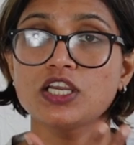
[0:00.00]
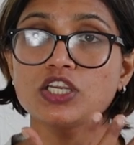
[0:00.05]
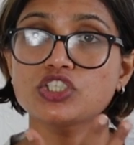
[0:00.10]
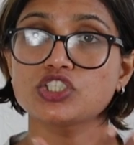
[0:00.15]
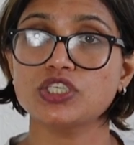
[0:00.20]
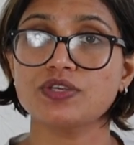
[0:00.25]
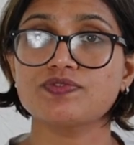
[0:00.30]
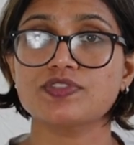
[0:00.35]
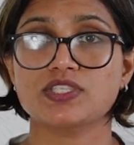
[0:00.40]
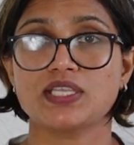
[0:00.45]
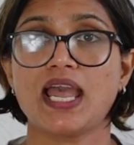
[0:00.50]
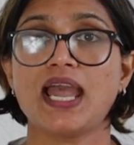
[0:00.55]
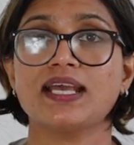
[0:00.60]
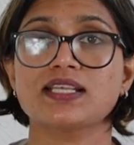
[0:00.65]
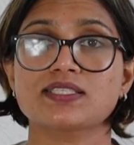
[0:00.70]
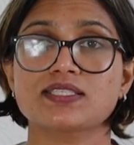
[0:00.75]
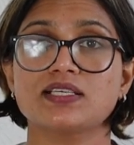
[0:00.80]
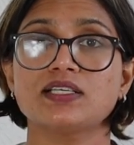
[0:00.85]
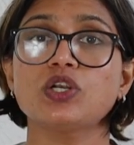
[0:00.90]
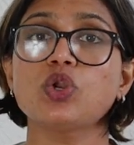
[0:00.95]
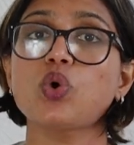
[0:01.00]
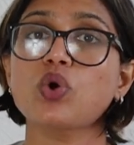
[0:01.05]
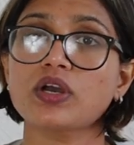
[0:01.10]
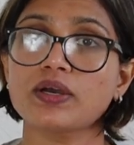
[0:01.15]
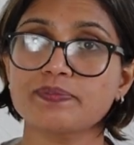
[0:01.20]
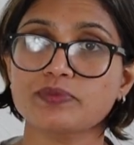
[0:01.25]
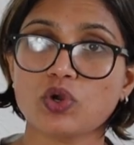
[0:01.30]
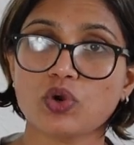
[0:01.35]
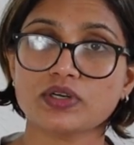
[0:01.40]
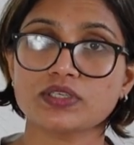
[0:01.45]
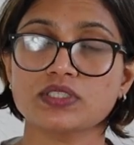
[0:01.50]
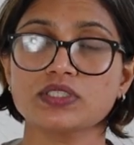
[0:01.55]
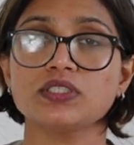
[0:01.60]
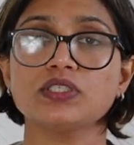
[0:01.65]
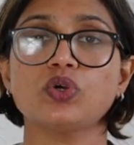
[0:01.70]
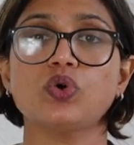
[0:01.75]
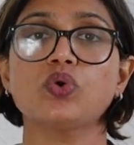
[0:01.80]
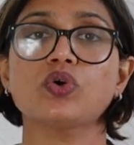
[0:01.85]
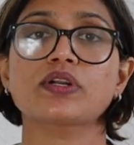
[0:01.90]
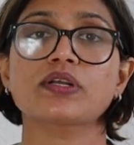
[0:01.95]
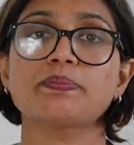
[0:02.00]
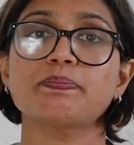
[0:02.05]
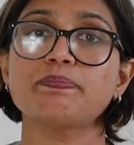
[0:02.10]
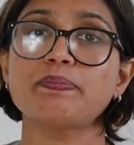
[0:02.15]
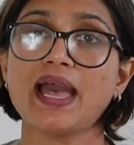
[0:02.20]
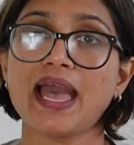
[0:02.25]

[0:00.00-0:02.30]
shifts as a locum doctor or a